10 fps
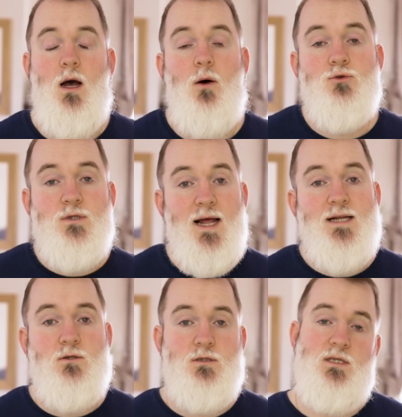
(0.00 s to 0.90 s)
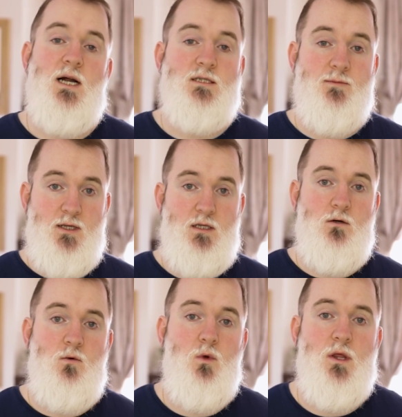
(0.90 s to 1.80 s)
I would like to start the
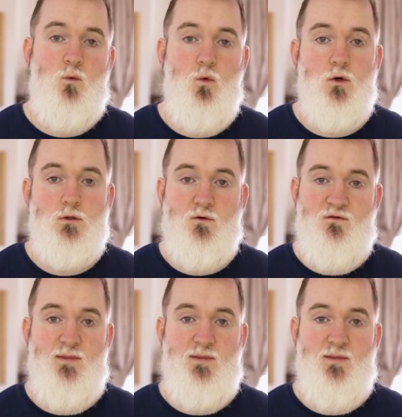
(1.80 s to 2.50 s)
video with a quote of